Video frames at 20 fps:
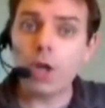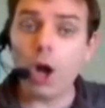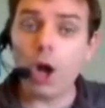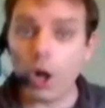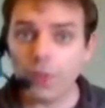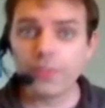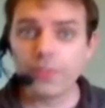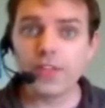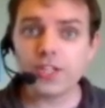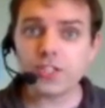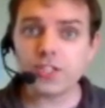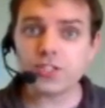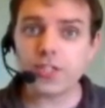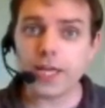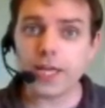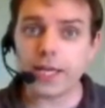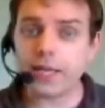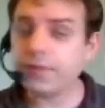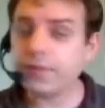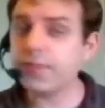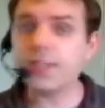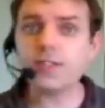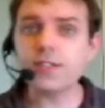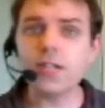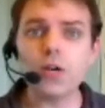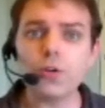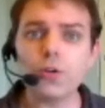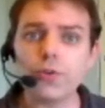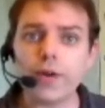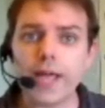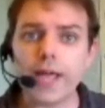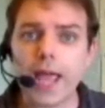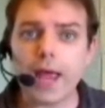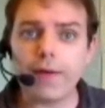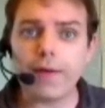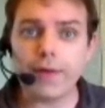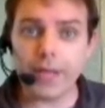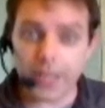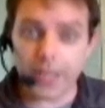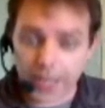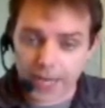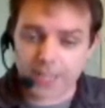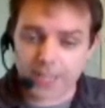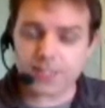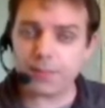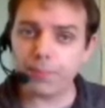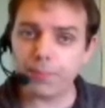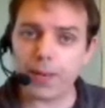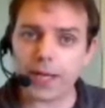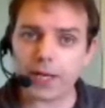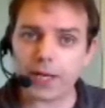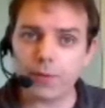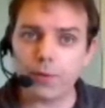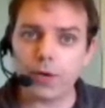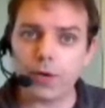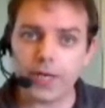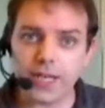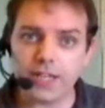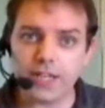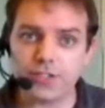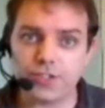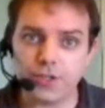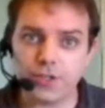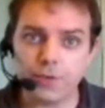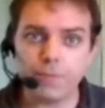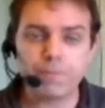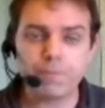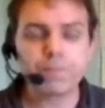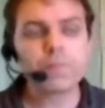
on this thing, there's no grey area. It's a black and white issue.